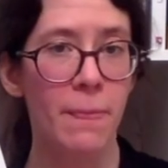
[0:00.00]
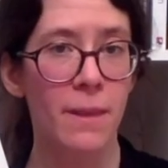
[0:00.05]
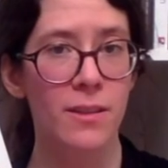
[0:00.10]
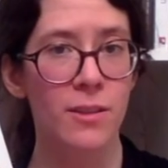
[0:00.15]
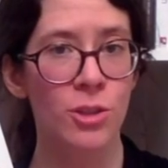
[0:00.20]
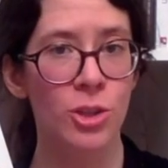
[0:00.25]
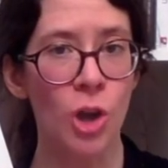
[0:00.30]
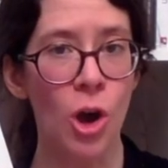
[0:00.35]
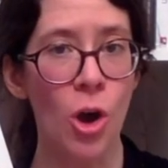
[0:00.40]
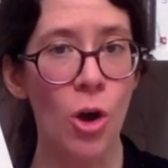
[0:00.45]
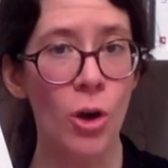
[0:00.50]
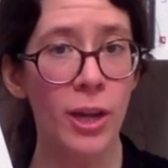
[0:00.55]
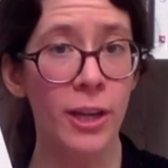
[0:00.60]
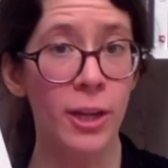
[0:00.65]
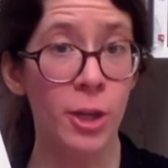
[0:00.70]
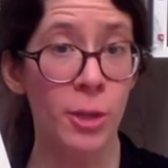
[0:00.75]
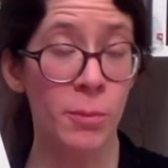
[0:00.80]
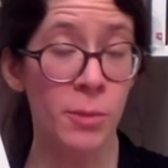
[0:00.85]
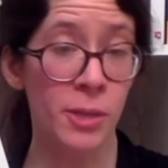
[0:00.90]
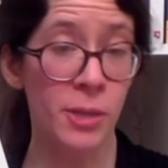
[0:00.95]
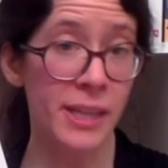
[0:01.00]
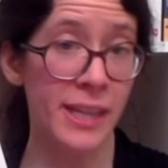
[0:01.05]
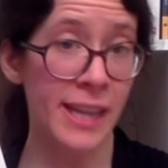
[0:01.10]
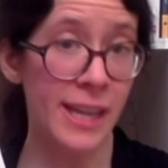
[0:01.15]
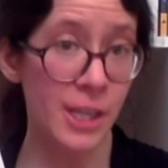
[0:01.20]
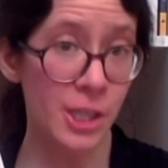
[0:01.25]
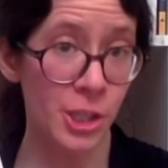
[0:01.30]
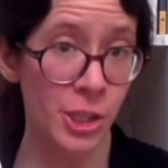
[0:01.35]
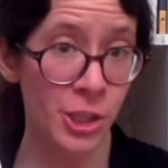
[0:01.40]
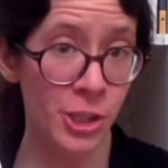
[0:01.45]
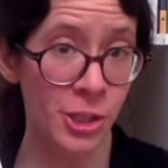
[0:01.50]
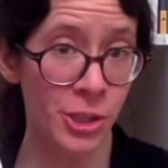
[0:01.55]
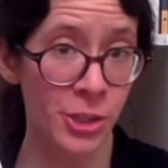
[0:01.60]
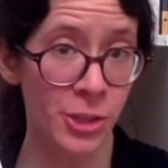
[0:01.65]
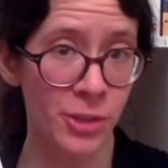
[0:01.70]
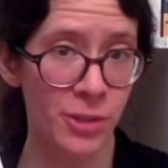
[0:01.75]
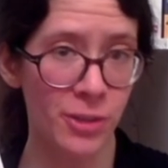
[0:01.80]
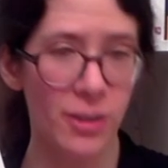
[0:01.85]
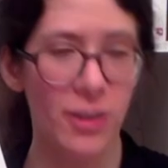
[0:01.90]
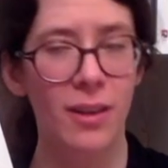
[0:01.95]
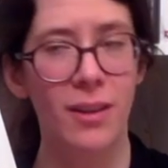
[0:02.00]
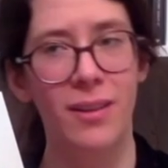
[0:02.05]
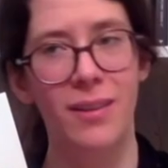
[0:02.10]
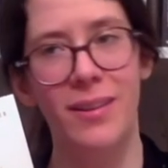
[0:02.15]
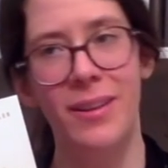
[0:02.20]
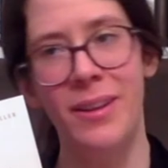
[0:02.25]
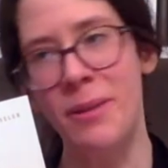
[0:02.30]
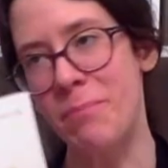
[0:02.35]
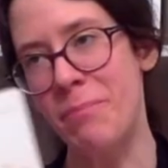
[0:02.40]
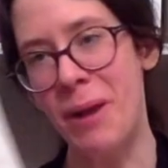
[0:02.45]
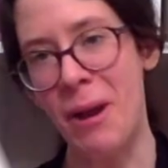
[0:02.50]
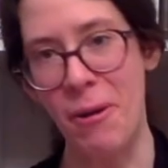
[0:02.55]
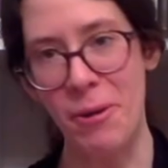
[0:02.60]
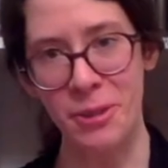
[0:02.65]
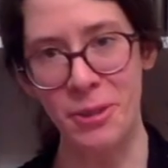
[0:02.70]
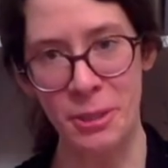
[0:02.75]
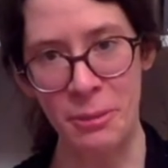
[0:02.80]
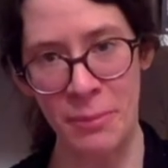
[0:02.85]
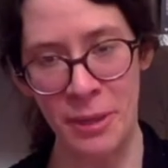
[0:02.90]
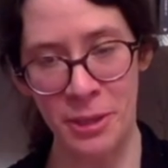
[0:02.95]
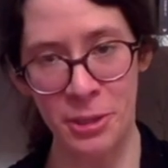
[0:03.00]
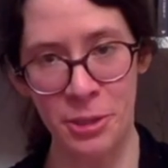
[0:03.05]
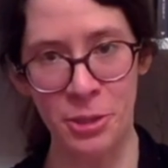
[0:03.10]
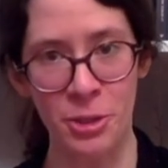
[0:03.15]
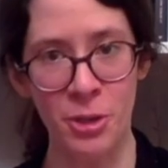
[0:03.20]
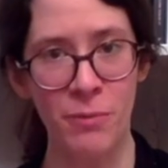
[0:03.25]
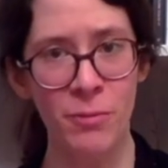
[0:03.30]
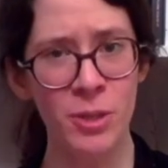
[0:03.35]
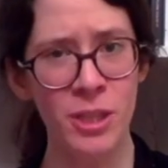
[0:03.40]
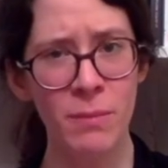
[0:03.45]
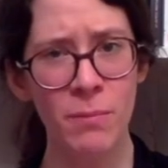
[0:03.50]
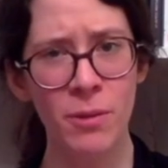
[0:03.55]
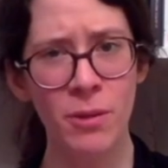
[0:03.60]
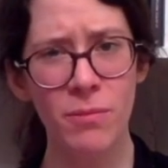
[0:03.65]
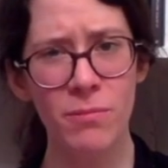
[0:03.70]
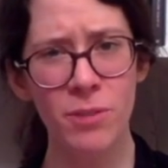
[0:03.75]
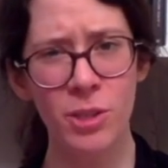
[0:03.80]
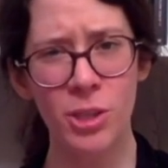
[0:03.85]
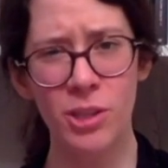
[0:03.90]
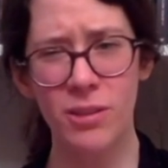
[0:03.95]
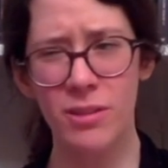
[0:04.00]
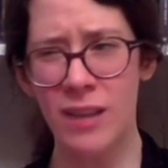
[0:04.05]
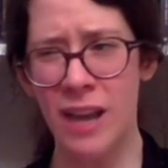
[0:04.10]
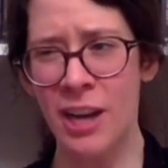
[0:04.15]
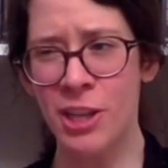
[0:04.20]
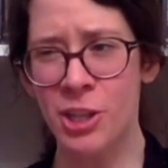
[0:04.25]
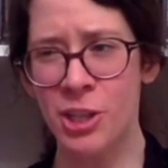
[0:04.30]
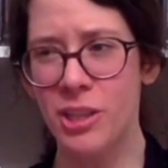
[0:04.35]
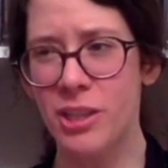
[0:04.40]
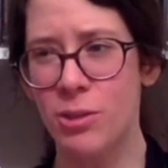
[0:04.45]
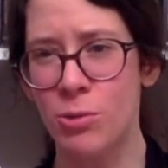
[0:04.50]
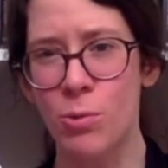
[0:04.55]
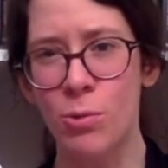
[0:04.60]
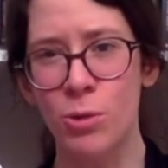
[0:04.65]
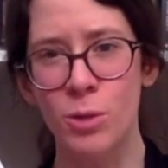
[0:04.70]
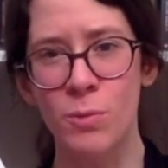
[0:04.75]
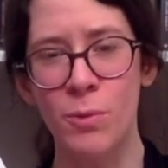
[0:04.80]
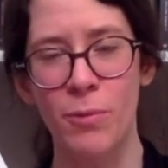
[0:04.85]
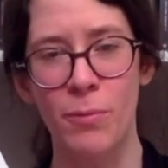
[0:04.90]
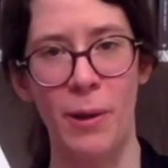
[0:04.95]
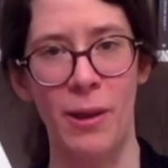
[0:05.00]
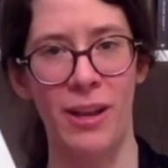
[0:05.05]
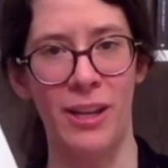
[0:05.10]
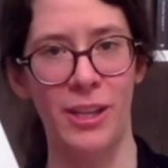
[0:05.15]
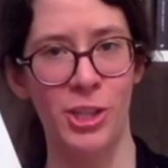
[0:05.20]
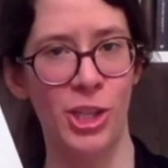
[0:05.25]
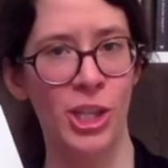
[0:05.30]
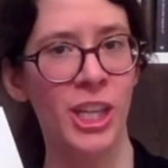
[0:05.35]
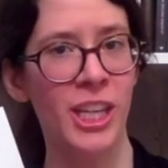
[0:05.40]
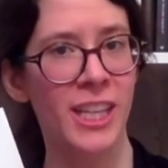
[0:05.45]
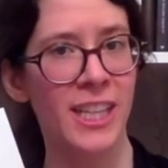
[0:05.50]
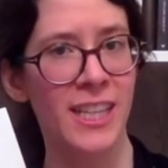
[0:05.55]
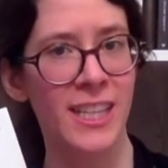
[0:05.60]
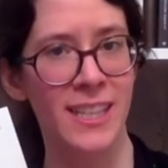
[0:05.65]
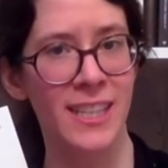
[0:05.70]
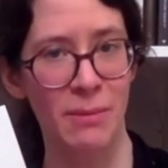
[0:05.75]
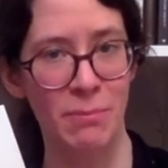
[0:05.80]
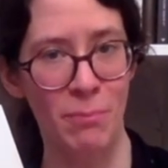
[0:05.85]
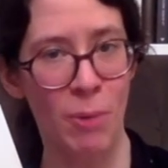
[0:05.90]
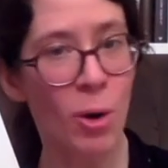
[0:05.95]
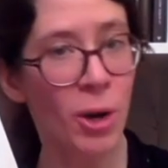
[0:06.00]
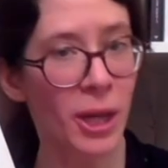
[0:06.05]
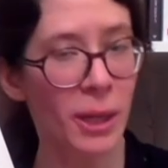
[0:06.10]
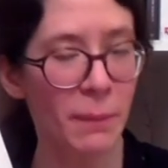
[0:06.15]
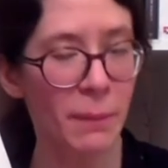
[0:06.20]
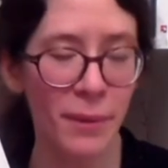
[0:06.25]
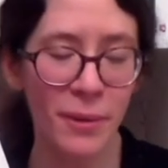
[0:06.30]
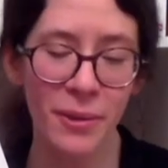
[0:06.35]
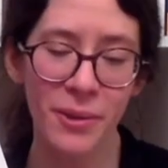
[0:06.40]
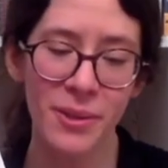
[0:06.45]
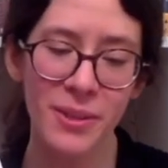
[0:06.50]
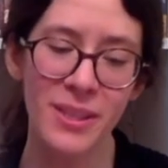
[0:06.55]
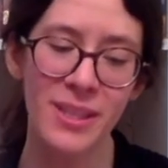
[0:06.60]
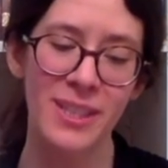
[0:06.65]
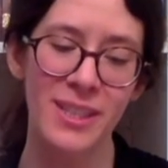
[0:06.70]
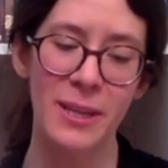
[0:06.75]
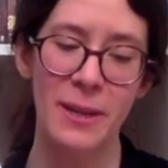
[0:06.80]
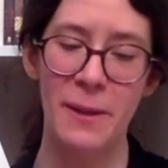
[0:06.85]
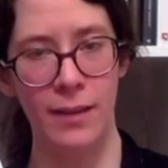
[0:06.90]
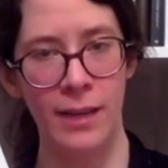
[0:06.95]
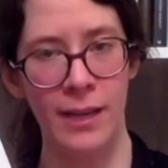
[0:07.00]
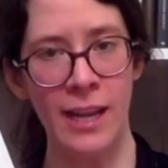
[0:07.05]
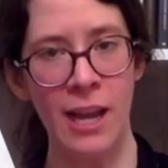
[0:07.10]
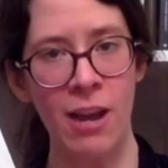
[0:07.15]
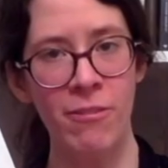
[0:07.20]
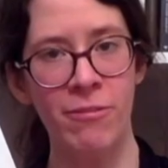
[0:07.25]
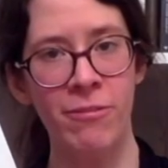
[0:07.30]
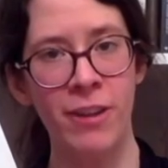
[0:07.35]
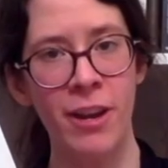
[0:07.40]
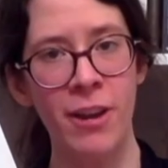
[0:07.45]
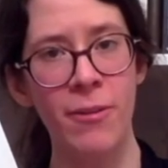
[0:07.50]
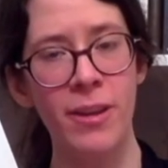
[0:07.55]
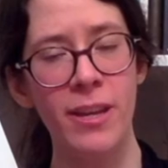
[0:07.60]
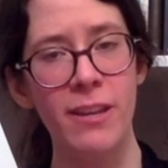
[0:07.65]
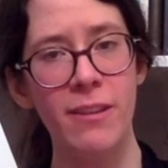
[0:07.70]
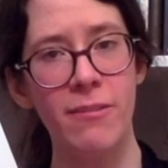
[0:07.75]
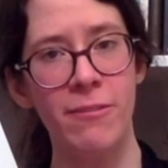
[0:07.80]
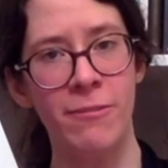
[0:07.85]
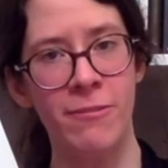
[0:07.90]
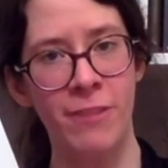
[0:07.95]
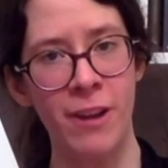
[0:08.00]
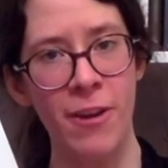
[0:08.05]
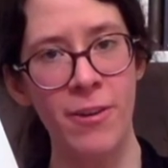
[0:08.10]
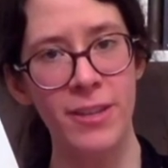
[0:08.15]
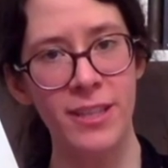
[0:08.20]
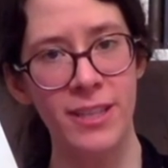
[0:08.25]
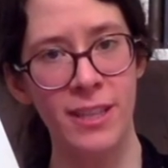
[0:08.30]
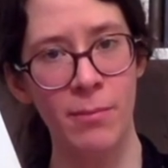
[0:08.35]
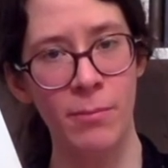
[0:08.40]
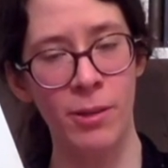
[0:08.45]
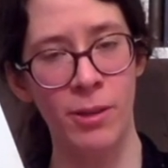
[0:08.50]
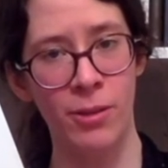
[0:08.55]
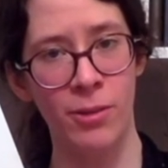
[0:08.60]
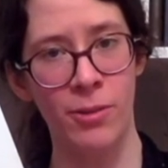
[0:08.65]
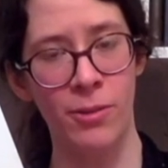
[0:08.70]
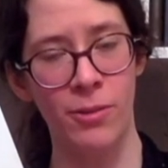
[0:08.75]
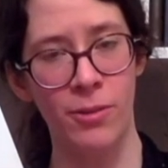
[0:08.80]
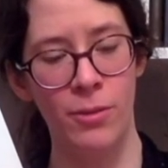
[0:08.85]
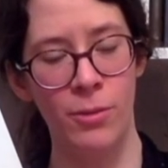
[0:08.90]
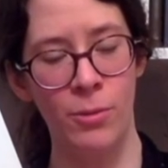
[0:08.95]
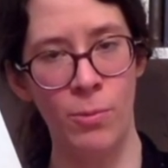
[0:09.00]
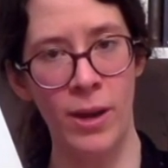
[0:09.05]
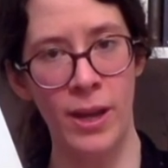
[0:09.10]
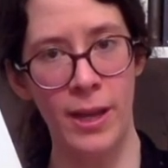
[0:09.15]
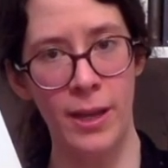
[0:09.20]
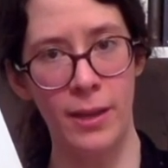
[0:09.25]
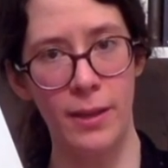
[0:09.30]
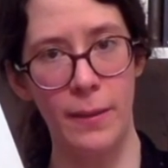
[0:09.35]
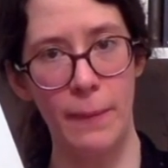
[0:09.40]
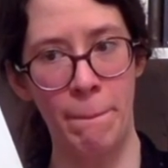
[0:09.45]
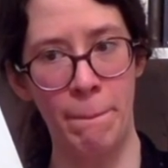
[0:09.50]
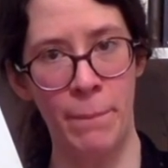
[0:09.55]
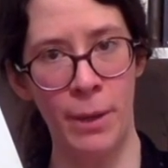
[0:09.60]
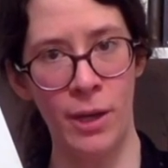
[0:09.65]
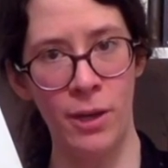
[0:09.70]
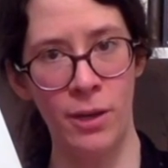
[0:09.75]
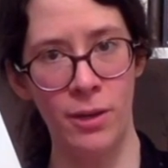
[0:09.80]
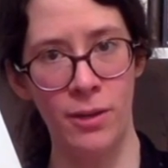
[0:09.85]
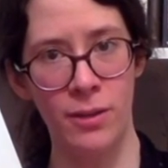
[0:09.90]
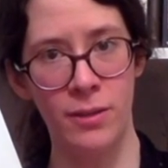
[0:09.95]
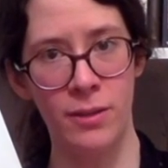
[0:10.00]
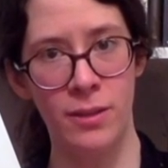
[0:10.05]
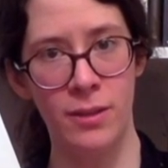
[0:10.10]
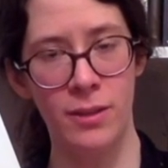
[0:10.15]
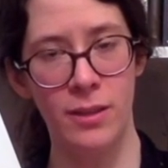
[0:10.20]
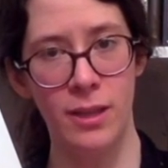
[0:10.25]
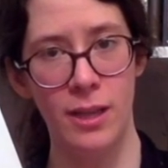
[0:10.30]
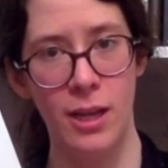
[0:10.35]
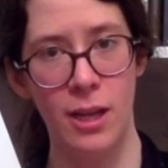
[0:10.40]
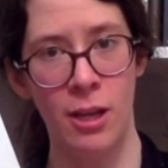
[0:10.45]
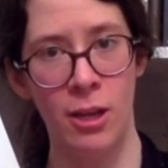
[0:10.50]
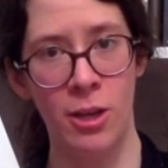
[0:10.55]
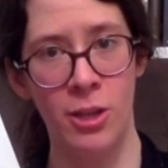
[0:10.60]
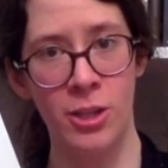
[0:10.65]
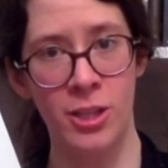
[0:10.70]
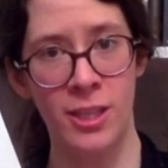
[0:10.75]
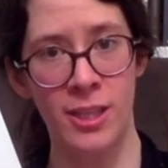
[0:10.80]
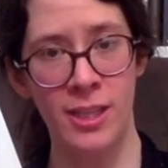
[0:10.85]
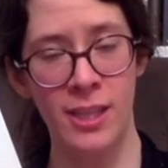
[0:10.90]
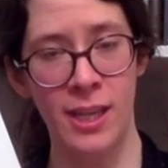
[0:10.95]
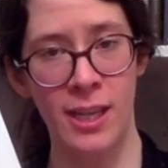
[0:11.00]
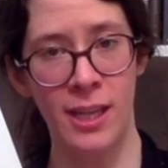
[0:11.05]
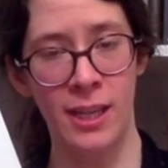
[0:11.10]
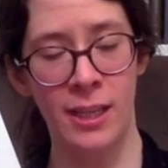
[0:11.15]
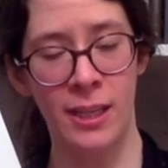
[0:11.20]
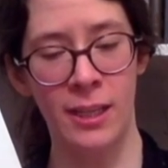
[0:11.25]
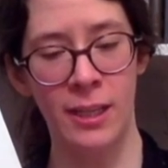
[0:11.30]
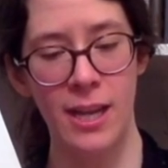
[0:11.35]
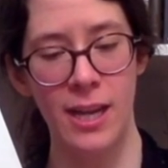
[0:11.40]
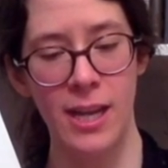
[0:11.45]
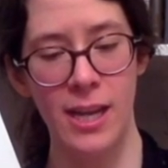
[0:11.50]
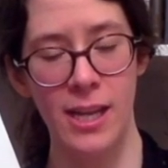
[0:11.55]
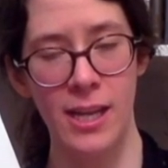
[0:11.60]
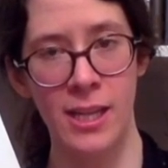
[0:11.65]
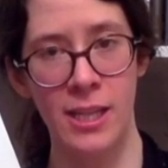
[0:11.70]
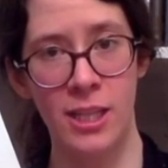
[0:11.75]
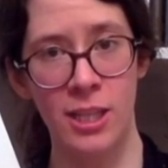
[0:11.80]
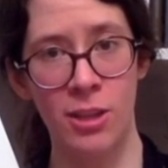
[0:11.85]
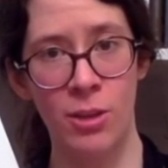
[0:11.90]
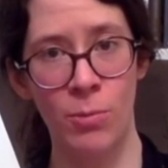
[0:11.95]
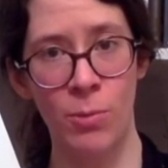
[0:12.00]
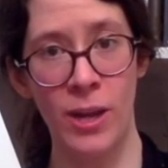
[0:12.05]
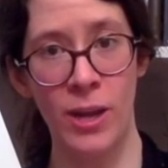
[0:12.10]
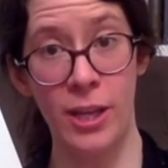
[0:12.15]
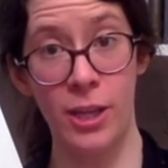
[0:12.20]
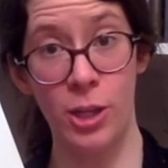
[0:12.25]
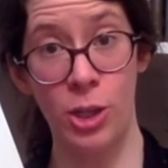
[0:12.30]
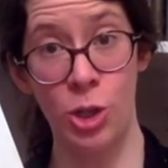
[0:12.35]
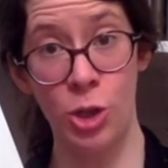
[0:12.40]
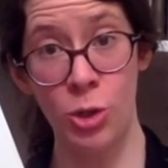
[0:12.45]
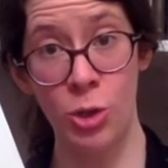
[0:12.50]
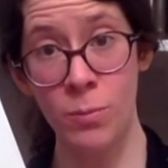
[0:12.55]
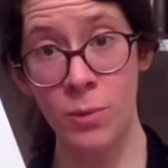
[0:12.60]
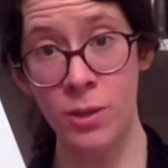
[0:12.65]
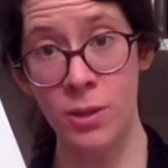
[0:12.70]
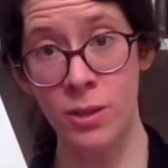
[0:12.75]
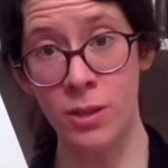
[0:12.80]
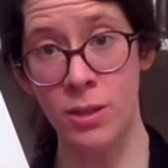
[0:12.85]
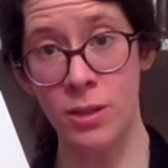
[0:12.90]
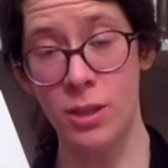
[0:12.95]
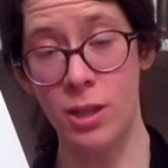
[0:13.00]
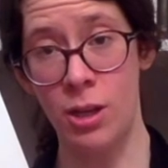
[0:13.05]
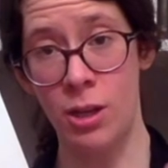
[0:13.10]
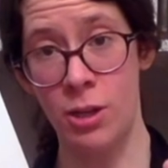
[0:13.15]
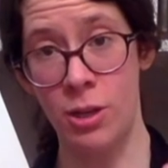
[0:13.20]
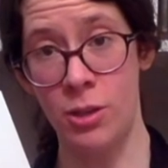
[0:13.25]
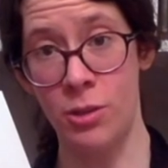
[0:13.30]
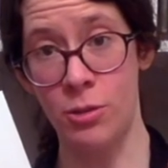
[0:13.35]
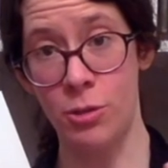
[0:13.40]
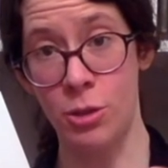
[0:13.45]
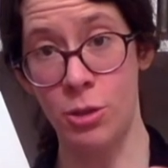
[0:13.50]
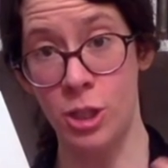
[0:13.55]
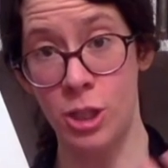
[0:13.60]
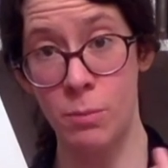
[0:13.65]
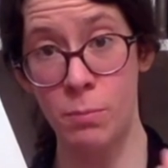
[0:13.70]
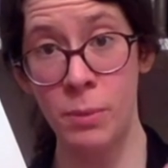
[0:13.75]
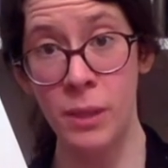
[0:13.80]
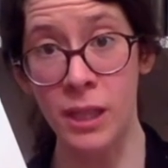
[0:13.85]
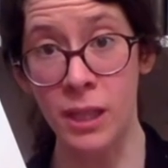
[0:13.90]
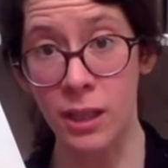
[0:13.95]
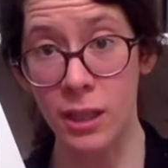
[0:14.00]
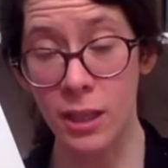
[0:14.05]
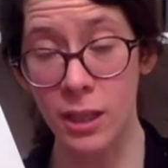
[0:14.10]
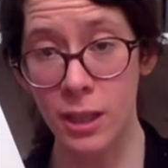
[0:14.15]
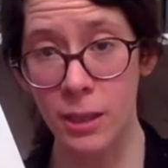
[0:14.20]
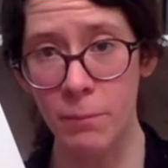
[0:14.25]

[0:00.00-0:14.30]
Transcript: Song and communication, and parrots are mentioned, obviously, but actually it talks more about like chickadees and mockingbirds, and how very, very similar the way birds learn to sing is to the way humans learn to speak.